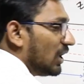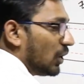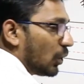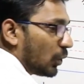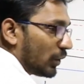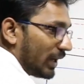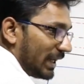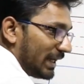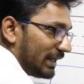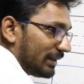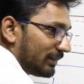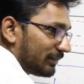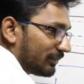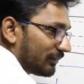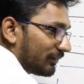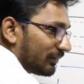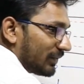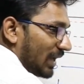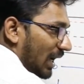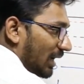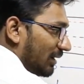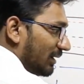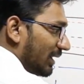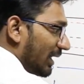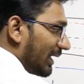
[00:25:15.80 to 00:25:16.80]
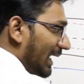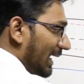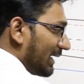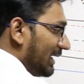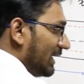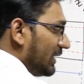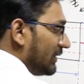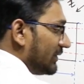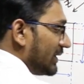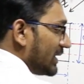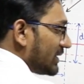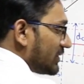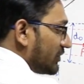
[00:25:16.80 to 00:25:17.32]
loading,
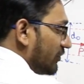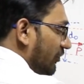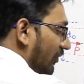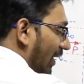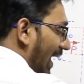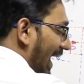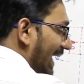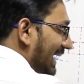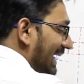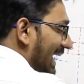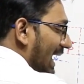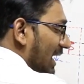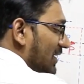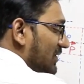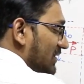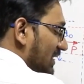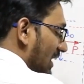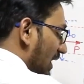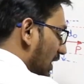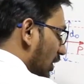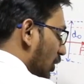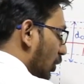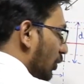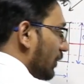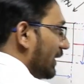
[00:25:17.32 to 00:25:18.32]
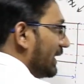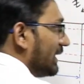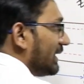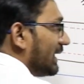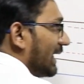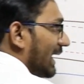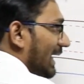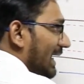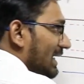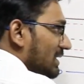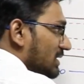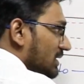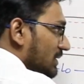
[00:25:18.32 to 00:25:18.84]
this triaxial loading
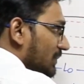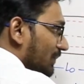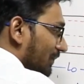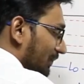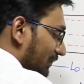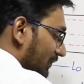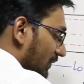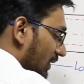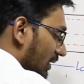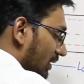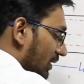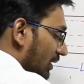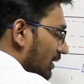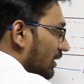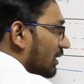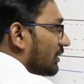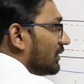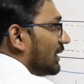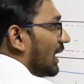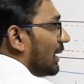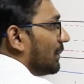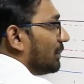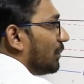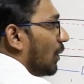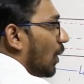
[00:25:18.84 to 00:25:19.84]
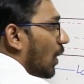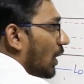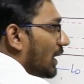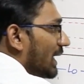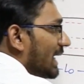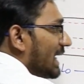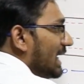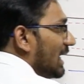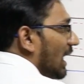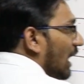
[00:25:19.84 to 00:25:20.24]
case, the body